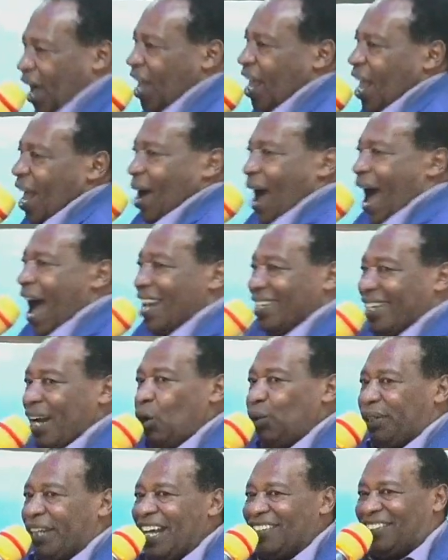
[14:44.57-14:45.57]
Hata
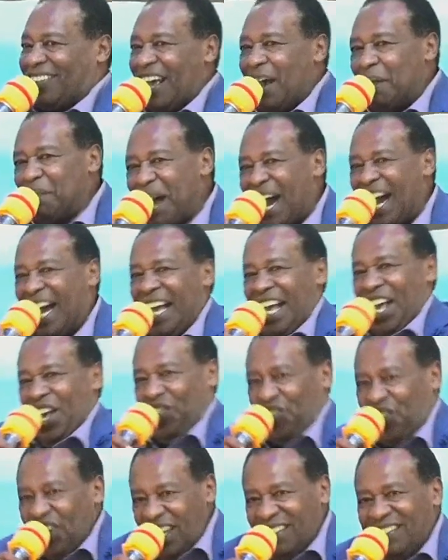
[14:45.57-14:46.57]
utasema, this
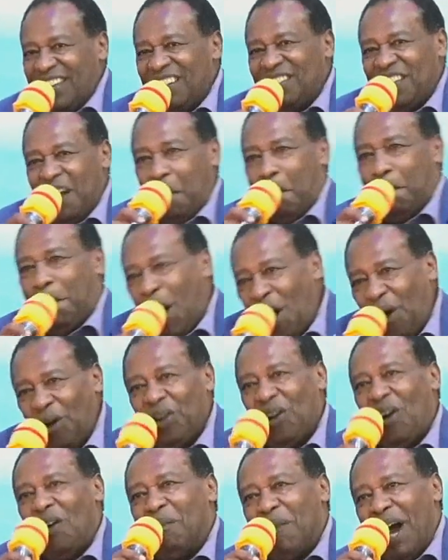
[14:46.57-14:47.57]
is the bone of
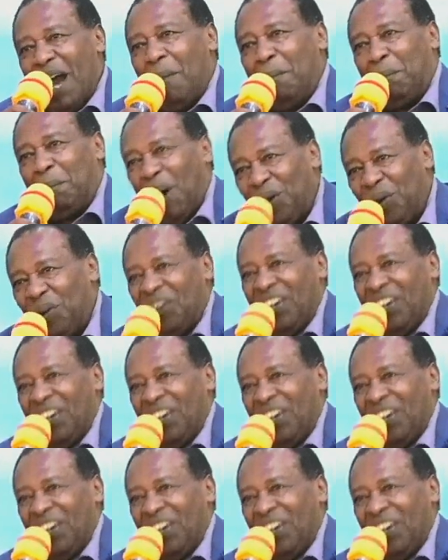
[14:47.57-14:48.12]
my bone,